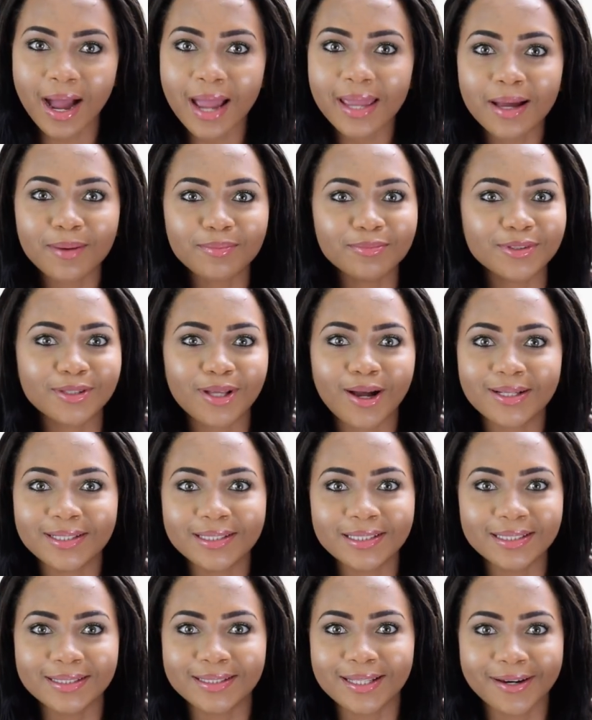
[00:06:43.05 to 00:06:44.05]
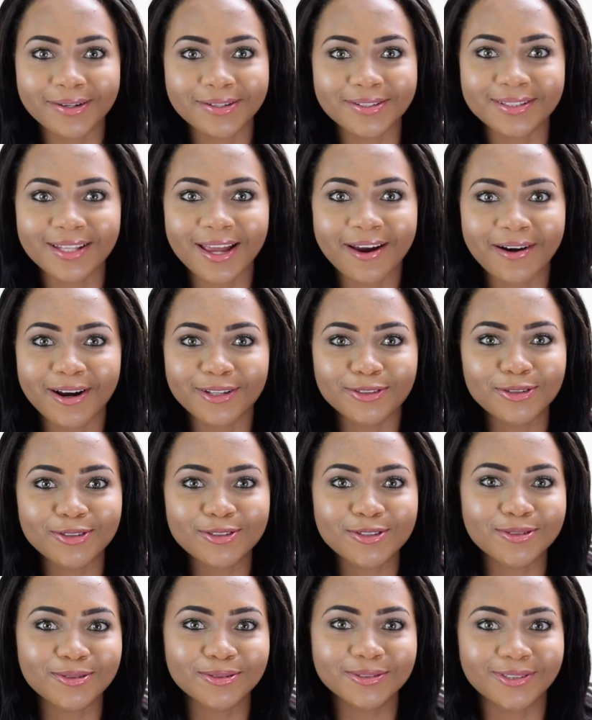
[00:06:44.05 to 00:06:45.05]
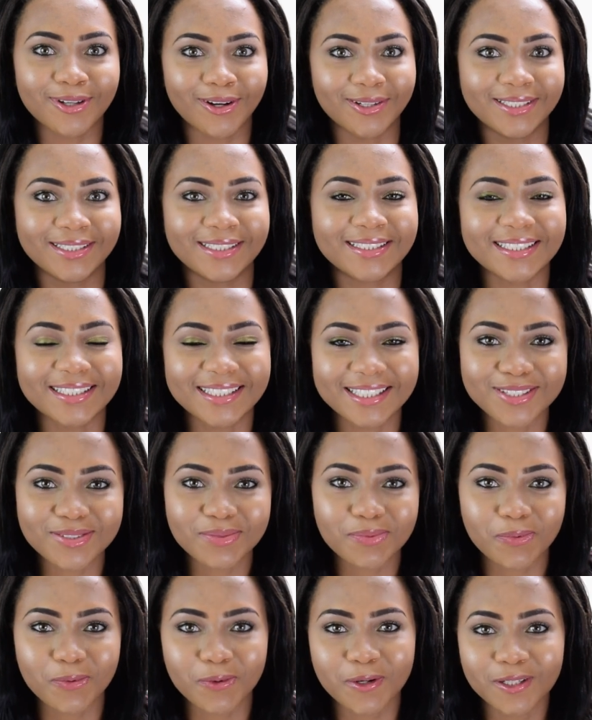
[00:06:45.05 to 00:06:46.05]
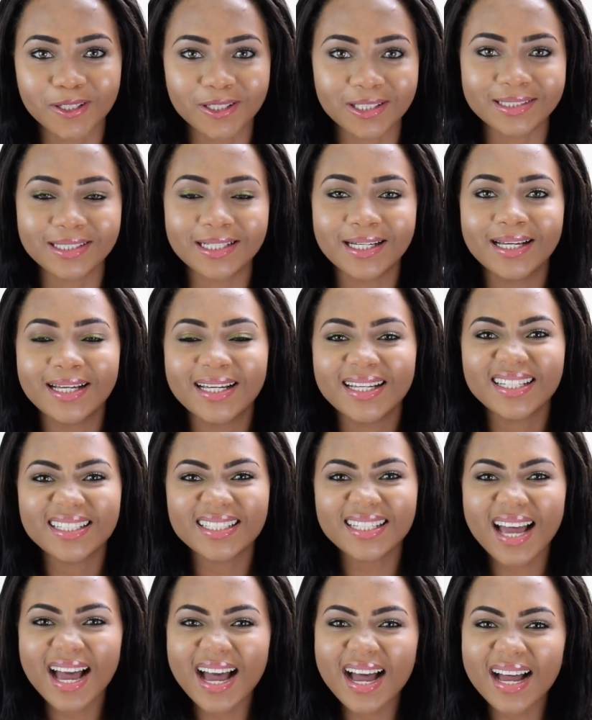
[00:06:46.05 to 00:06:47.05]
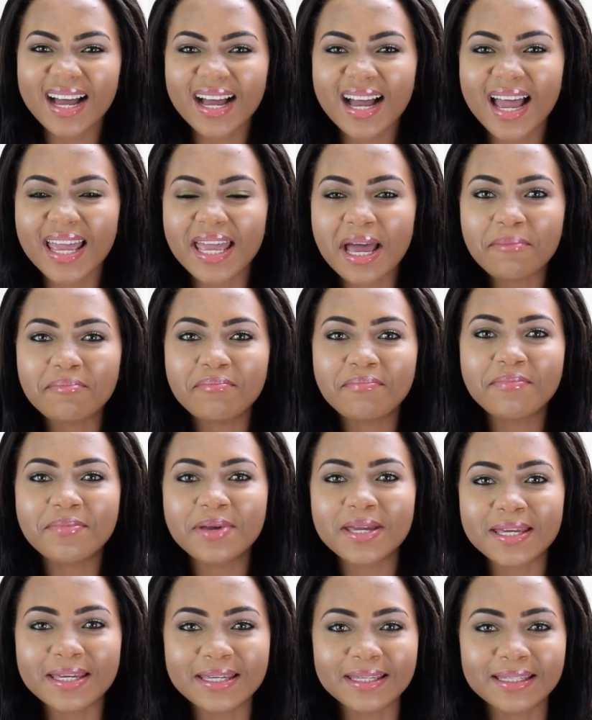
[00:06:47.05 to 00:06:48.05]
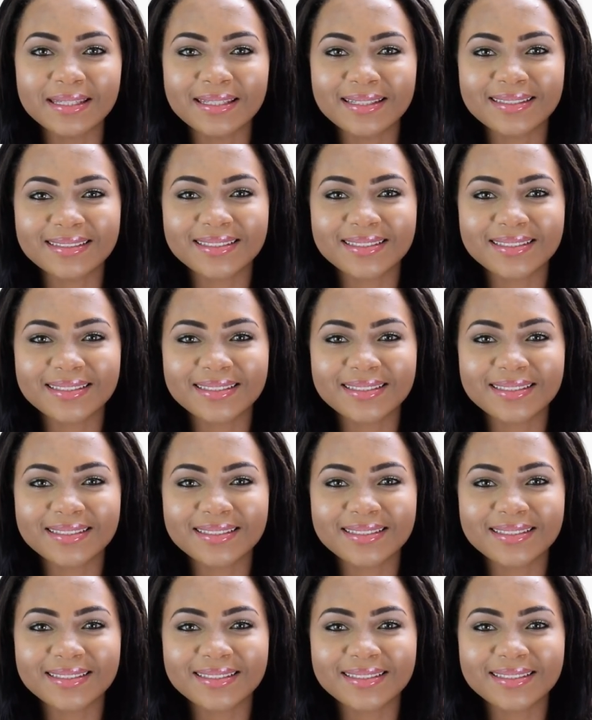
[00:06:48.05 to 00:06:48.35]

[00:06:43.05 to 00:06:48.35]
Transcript: I am Dolly. There are no two Dollies in this world. Yeah, I am me.